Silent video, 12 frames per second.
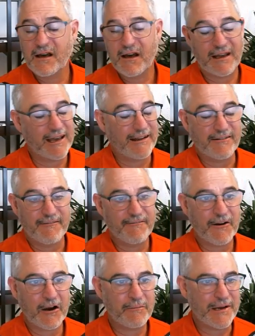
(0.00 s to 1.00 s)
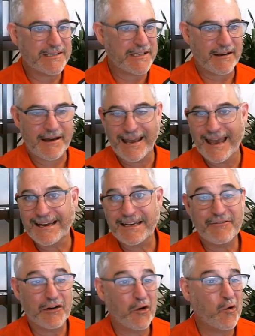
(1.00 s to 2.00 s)
Again, very basic. I can't
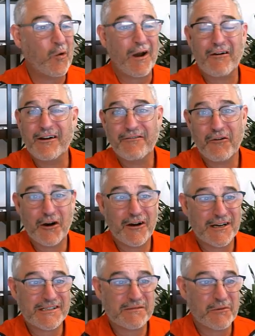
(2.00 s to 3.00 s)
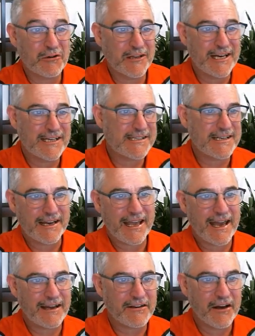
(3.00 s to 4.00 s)
even query for a customer list. I
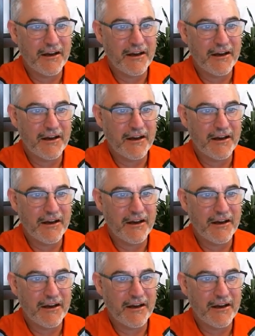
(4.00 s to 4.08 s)
can't